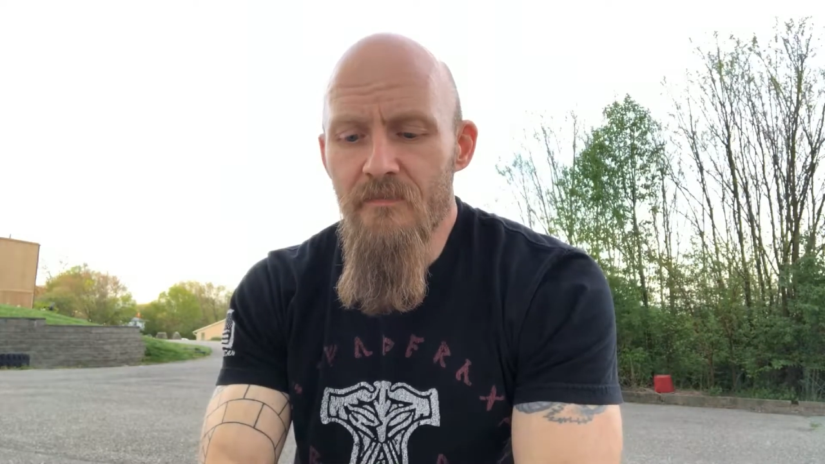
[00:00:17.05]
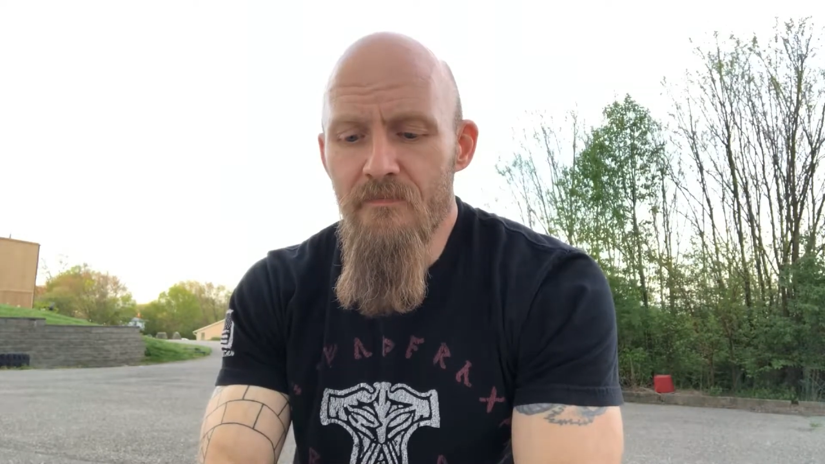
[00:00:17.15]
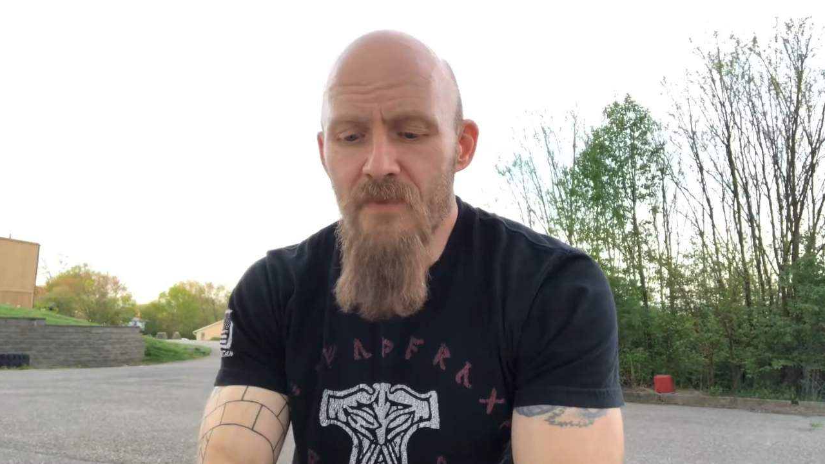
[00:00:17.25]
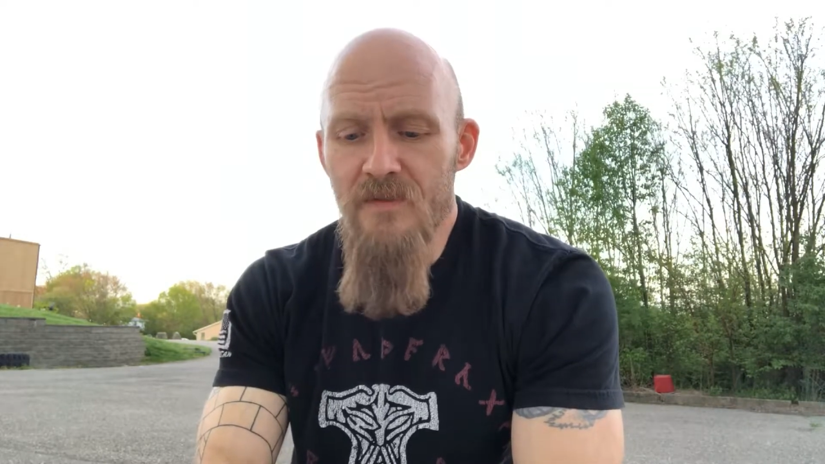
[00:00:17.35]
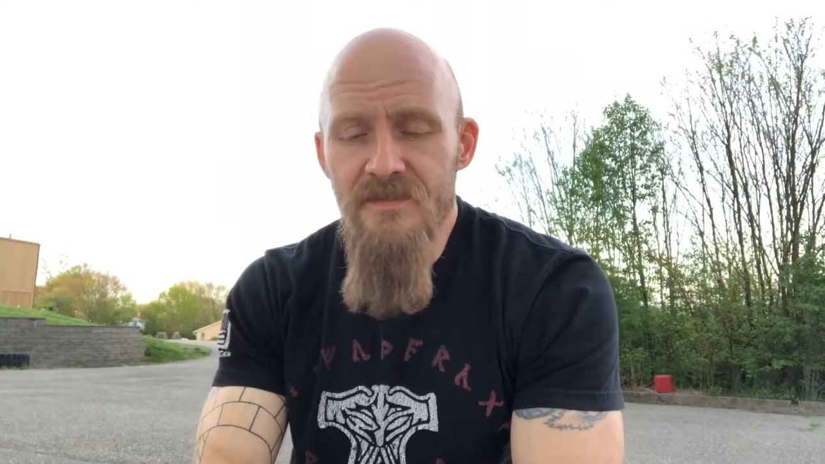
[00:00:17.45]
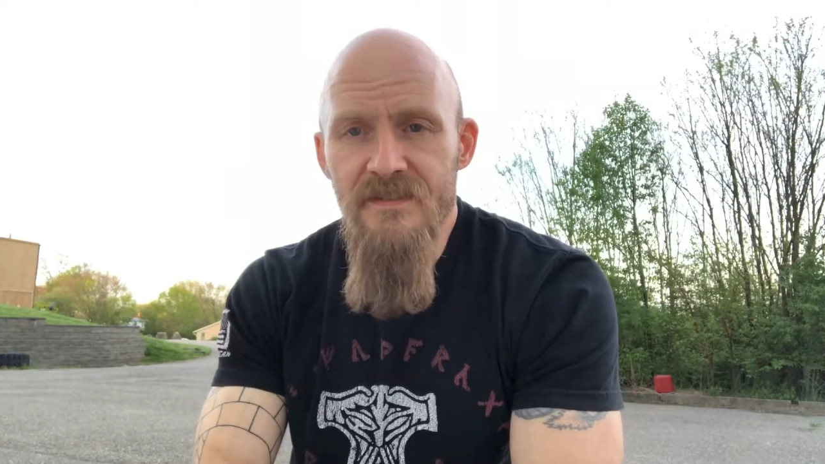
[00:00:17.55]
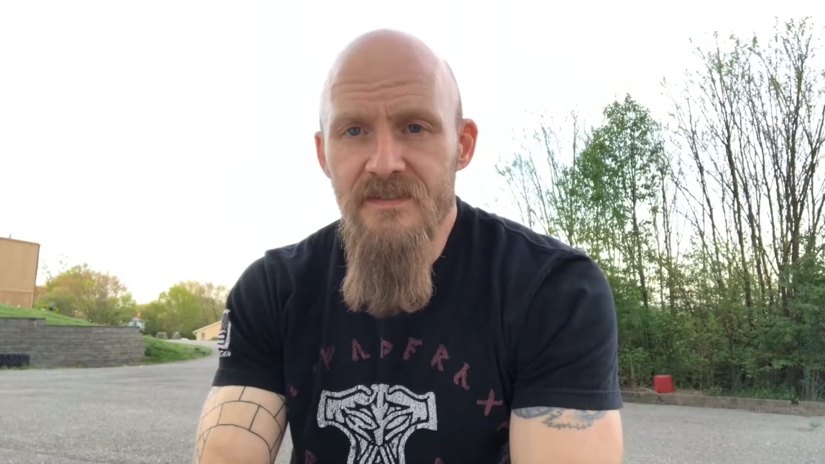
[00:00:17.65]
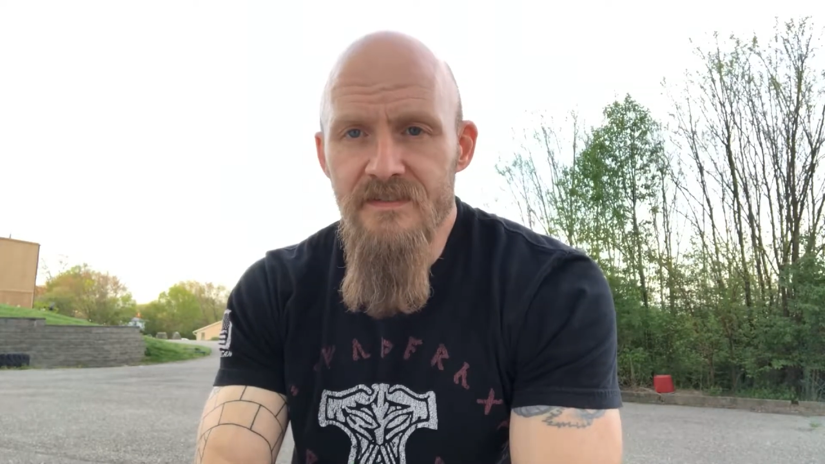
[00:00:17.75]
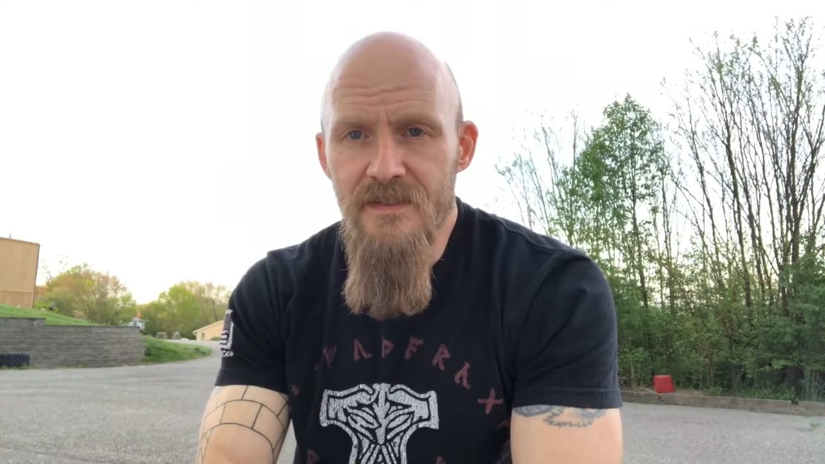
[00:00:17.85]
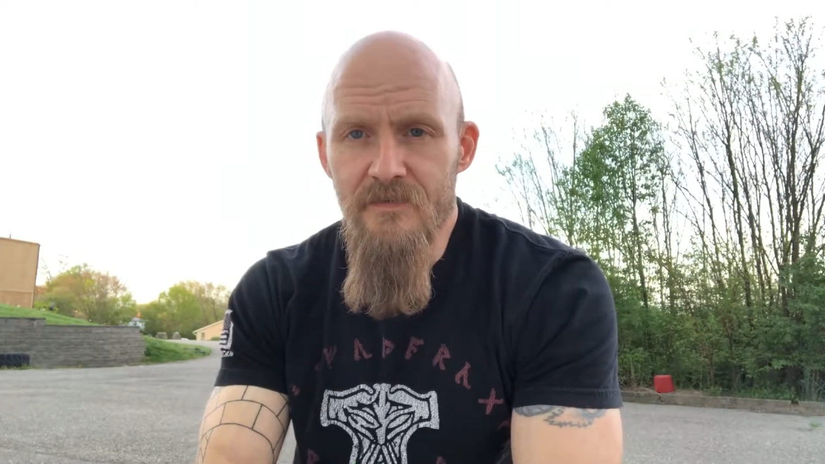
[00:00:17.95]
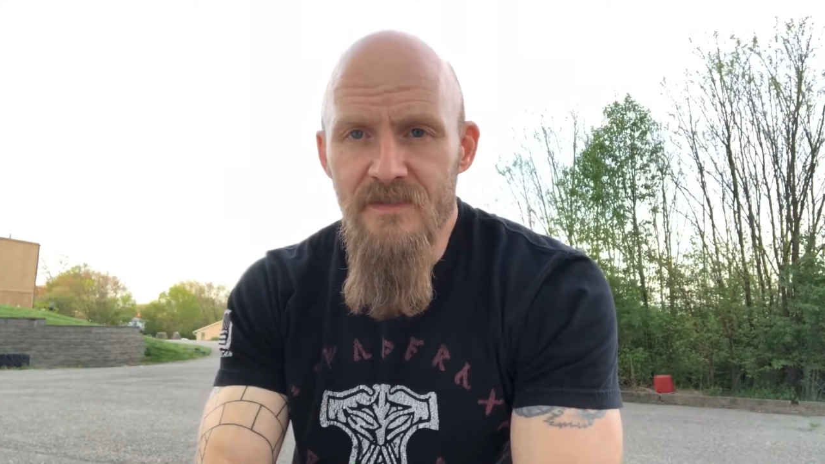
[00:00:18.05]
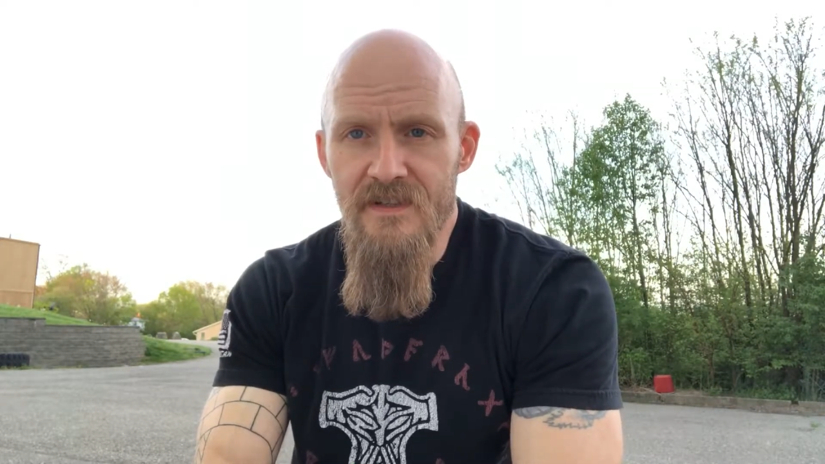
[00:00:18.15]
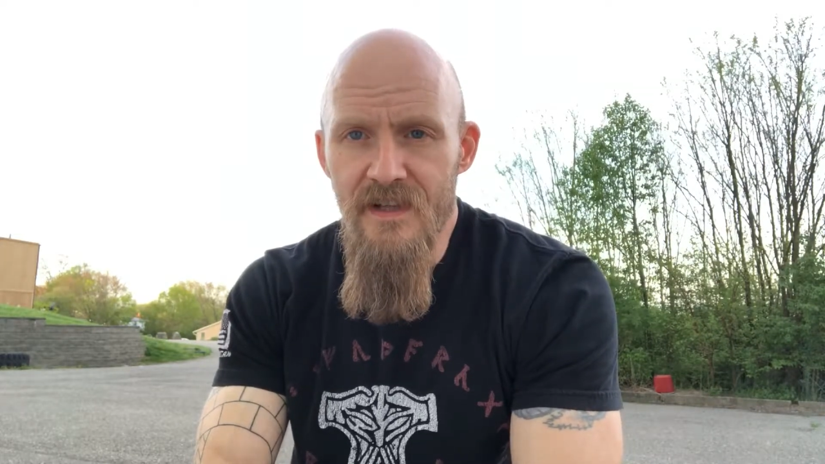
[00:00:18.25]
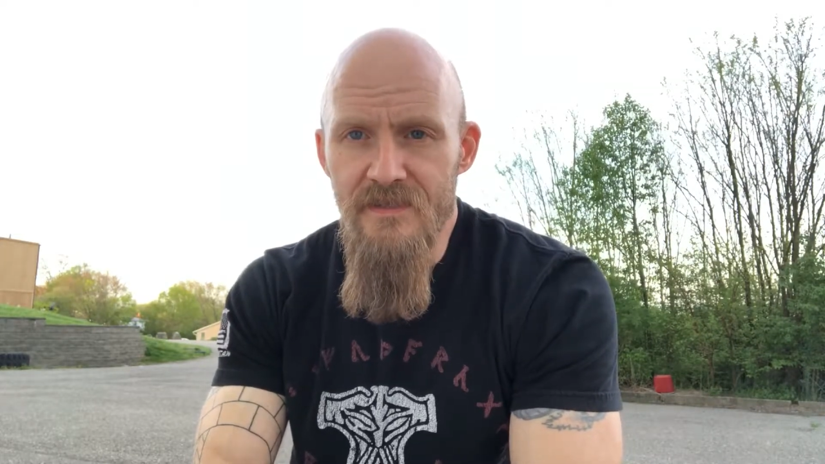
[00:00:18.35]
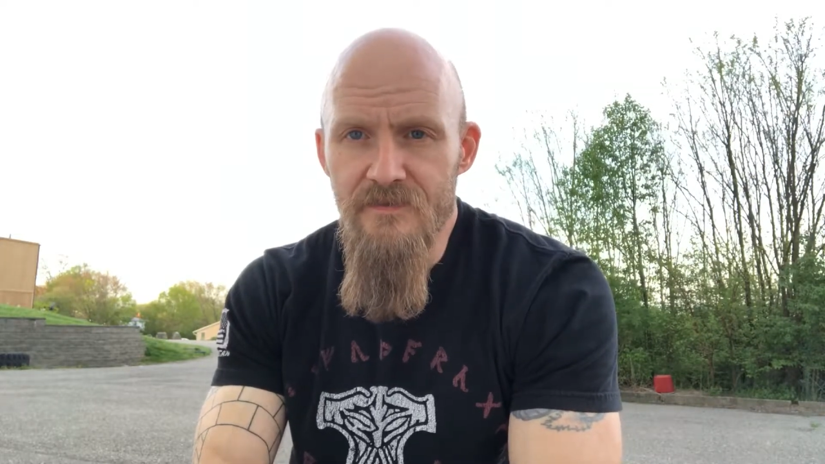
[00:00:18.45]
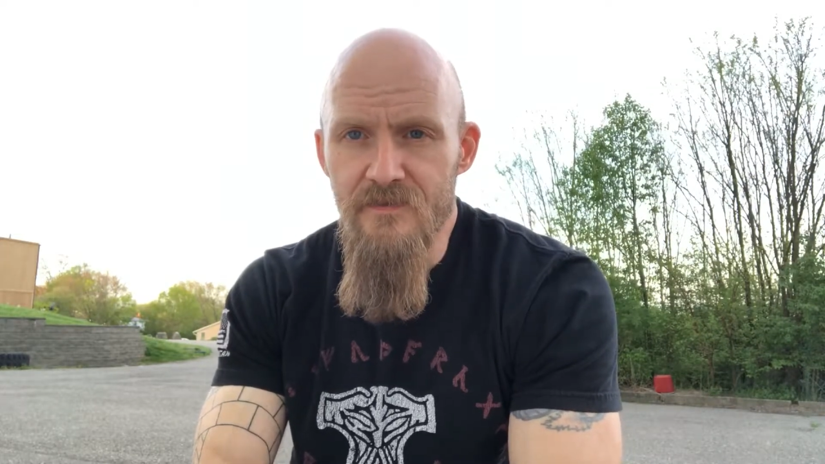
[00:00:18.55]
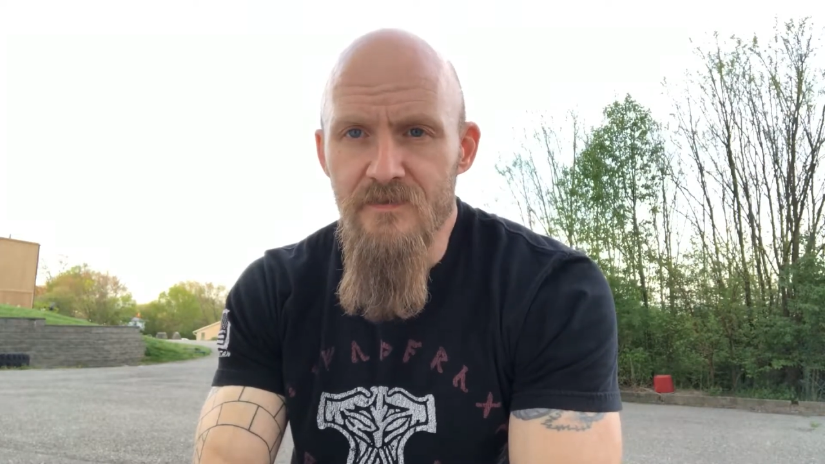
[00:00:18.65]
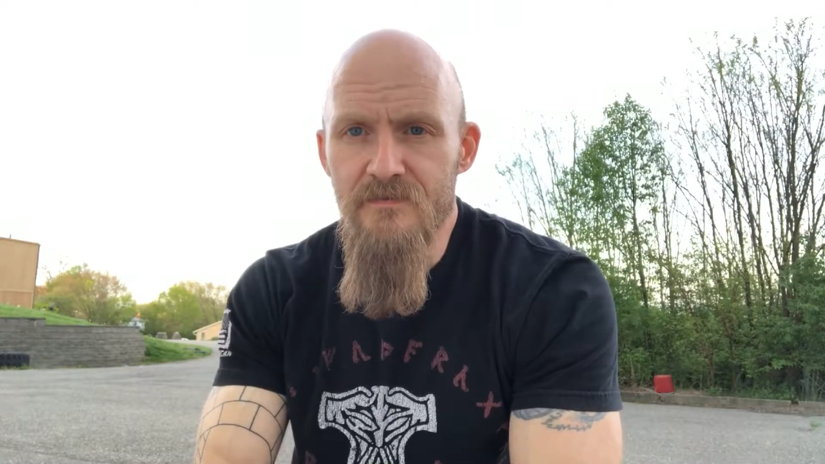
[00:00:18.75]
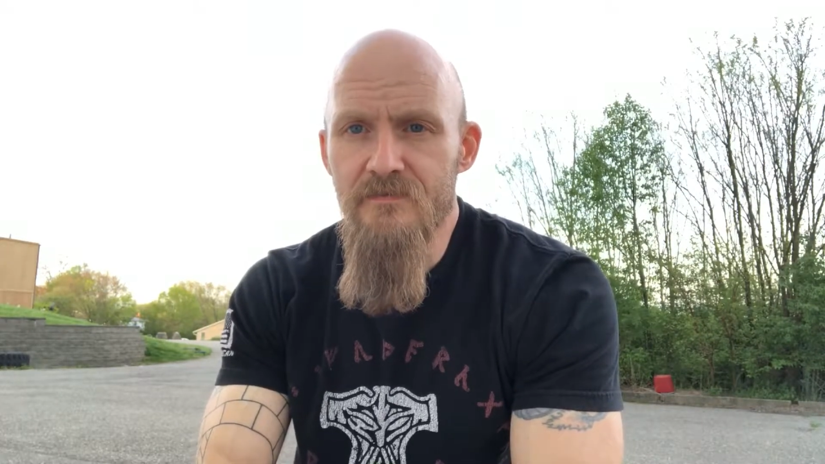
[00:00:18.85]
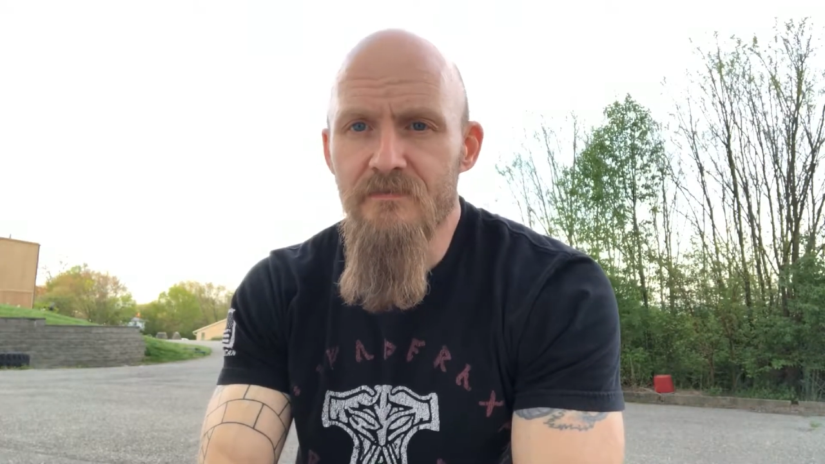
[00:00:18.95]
mostly since I was in high school,